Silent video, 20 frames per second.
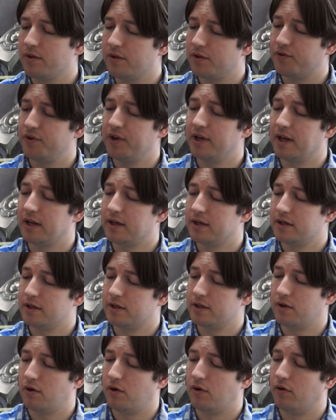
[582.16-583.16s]
The 3
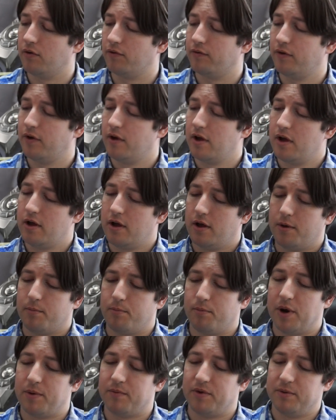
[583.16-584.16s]
gigs of
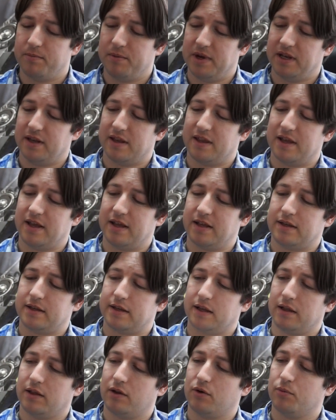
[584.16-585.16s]
memory mean that
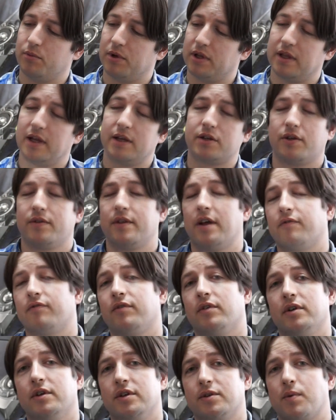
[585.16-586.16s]
it's a little bit less on that
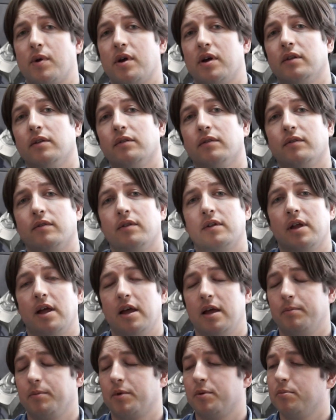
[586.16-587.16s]
front as well
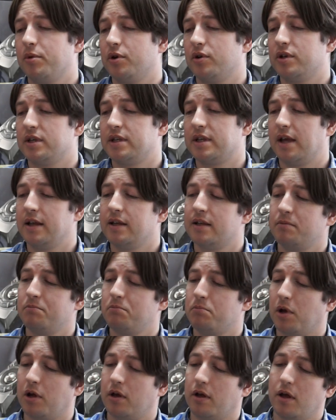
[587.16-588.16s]
compared to
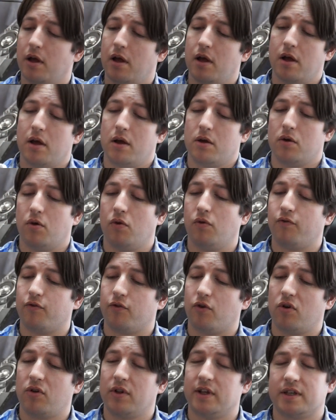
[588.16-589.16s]
Titan, but
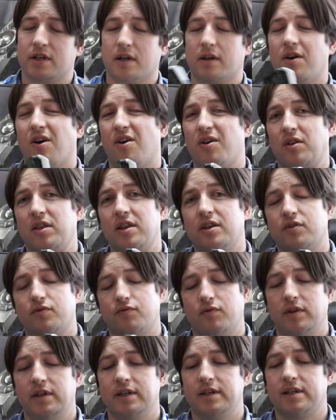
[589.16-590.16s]
overall it's a card
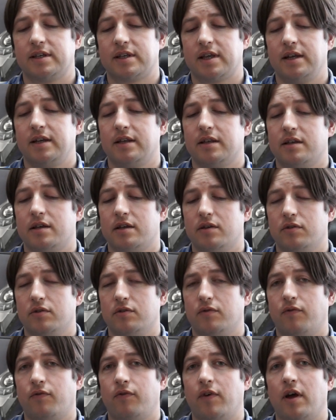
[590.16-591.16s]
that's really designed
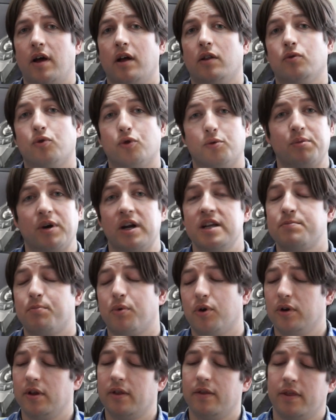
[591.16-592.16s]
to fit a lower price
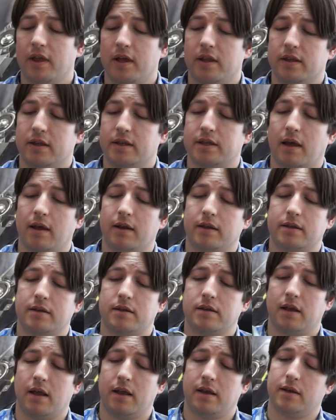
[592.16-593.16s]
point than the
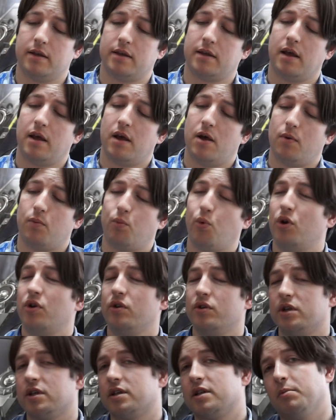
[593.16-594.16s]
Titan and
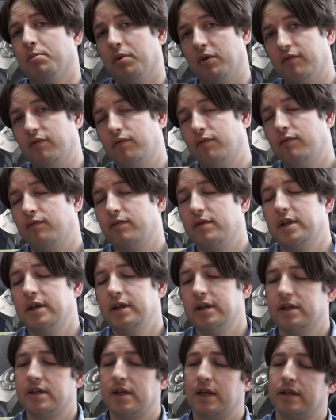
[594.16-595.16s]
one just above
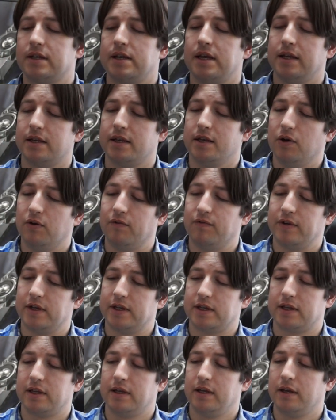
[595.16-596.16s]
the 680
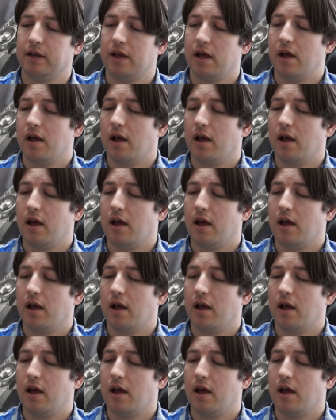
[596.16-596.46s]
obviously.